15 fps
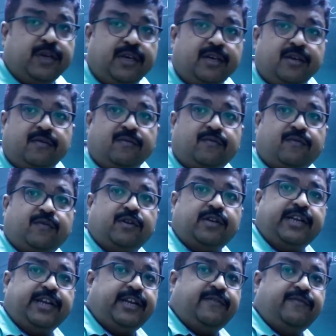Okay. For
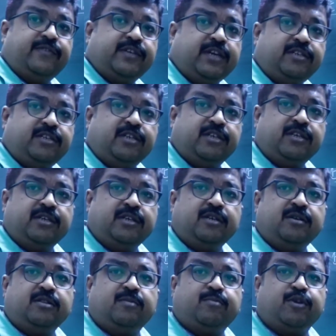negative charge,
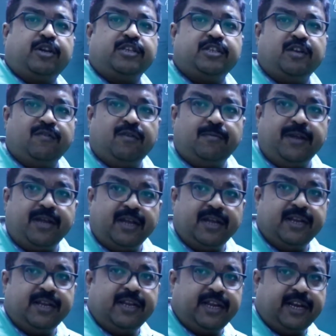the potential will
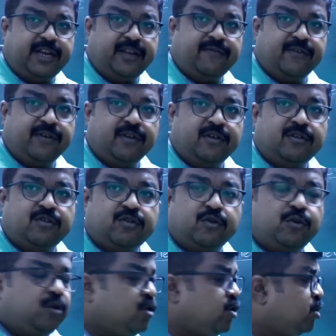be negative.
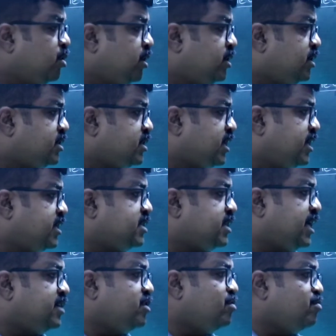So in this
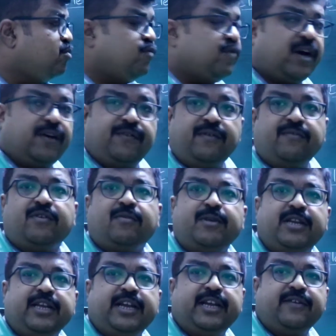case, as you move away
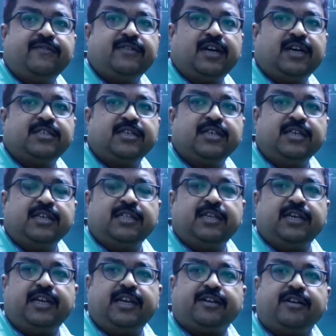from a negative charge,
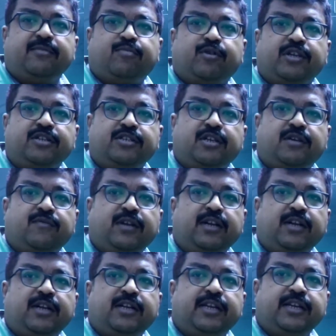the electric potential
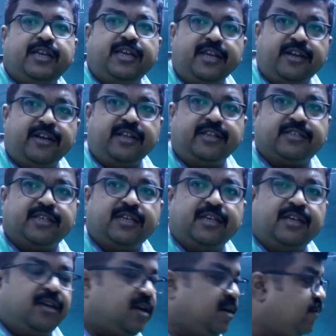will increase,
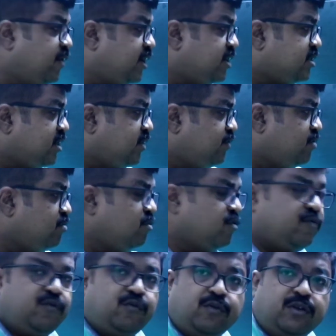whereas if you
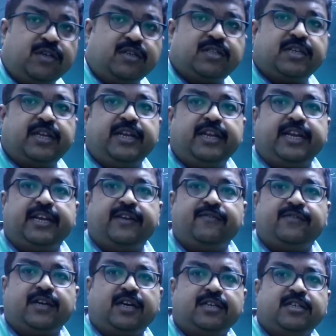move towards a
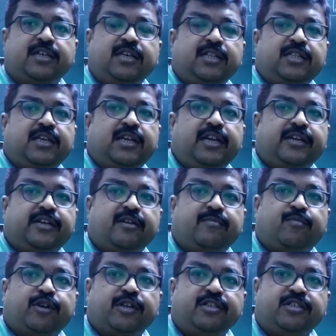negative charge, the
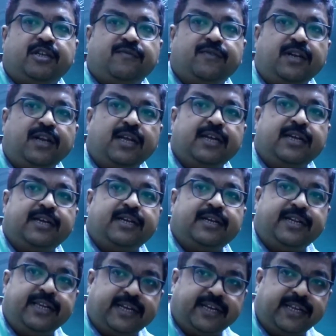electric potential will
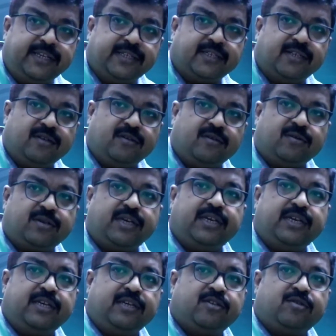decrease.
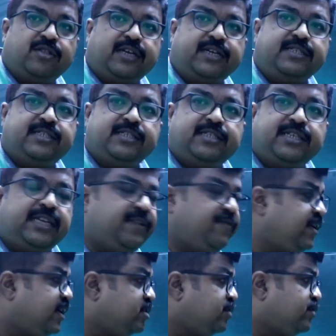Okay. So that is the
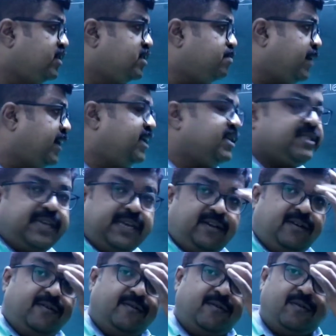significance of this minus
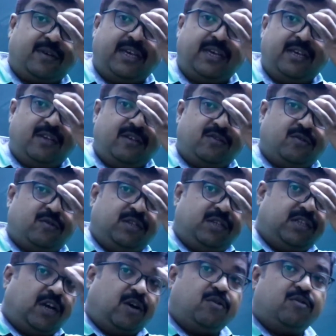sign. Okay. So
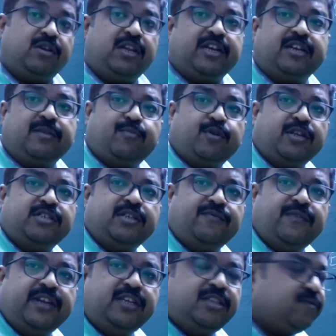this is how electric
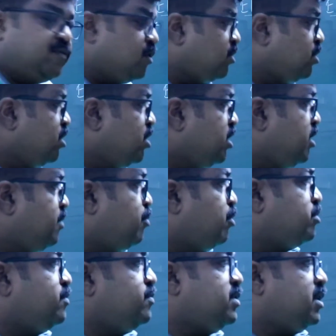potential varies for a
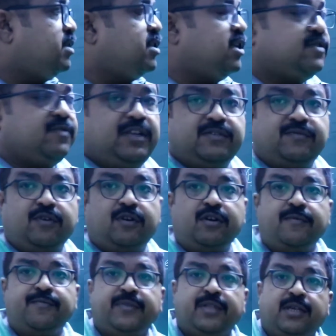positive charge as well as
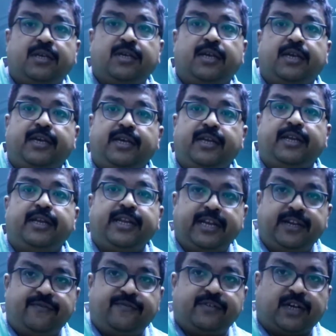for a
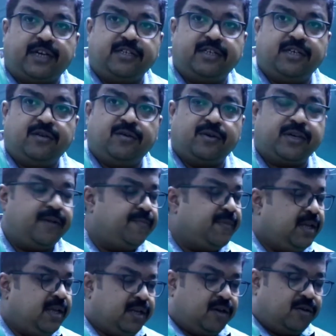negative charge. Okay.
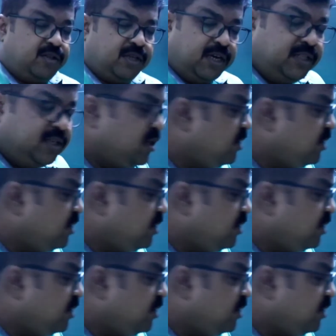Now the